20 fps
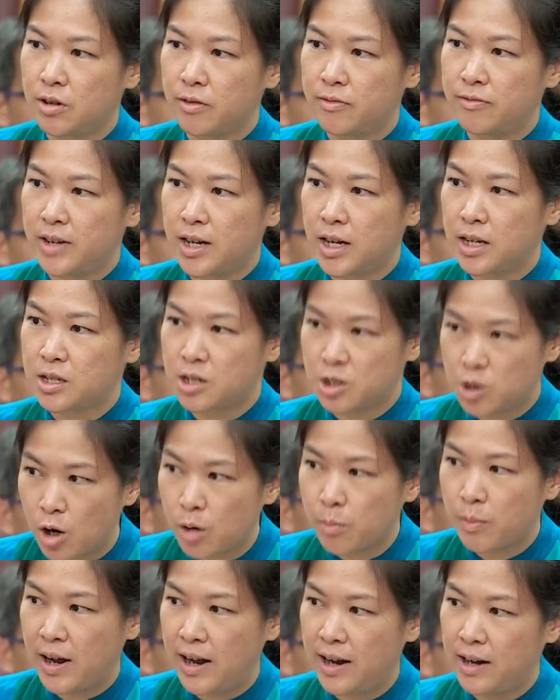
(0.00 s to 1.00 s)
of
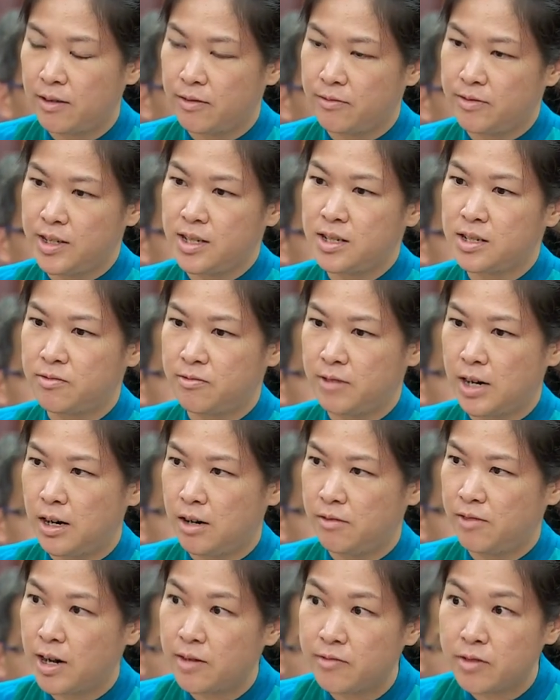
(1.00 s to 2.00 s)
stockpile of these
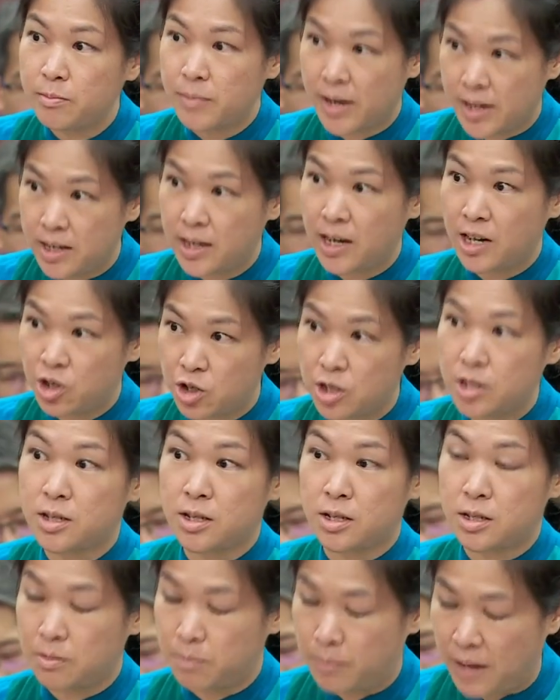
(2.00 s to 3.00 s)
relevant medications
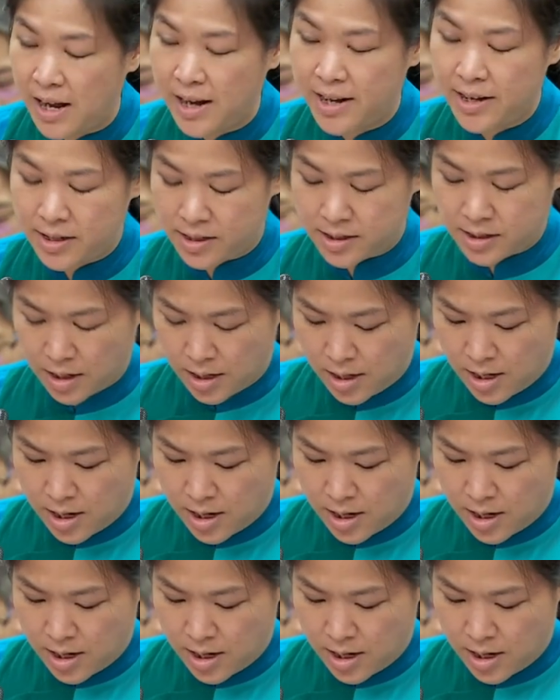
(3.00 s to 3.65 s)
and supplies,